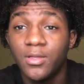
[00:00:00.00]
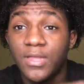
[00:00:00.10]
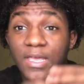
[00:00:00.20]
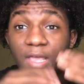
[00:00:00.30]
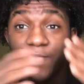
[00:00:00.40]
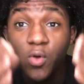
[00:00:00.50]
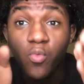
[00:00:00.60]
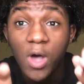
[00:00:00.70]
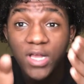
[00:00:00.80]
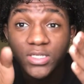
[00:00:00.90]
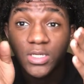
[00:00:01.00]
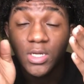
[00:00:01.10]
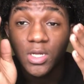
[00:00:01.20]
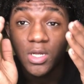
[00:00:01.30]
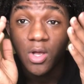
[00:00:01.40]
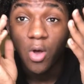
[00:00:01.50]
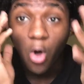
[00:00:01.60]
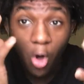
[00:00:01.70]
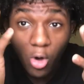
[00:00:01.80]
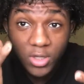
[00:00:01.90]
Like, if you wash
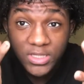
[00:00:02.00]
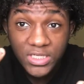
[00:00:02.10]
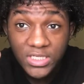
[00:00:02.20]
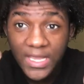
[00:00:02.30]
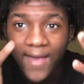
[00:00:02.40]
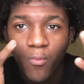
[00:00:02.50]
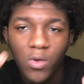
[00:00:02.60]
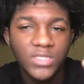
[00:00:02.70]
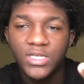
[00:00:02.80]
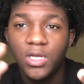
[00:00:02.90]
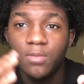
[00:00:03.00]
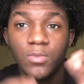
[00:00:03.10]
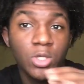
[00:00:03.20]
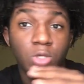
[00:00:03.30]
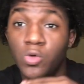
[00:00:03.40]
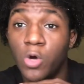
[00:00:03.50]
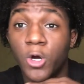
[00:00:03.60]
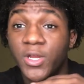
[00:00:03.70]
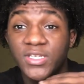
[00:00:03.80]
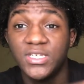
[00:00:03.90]
all the dishes at one time, you
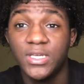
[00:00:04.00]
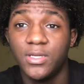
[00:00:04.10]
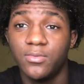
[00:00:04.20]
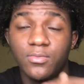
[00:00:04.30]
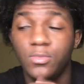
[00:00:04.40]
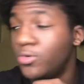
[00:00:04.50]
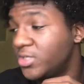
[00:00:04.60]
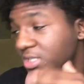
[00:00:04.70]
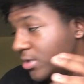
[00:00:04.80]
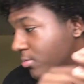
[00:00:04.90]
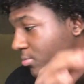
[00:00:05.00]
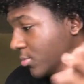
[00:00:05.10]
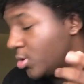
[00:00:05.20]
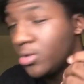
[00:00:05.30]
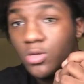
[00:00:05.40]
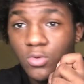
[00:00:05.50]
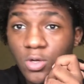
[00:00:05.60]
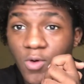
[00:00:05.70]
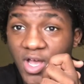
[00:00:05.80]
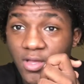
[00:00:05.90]
are insane. You're insane. You wanna
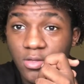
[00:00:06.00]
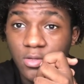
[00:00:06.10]
know why?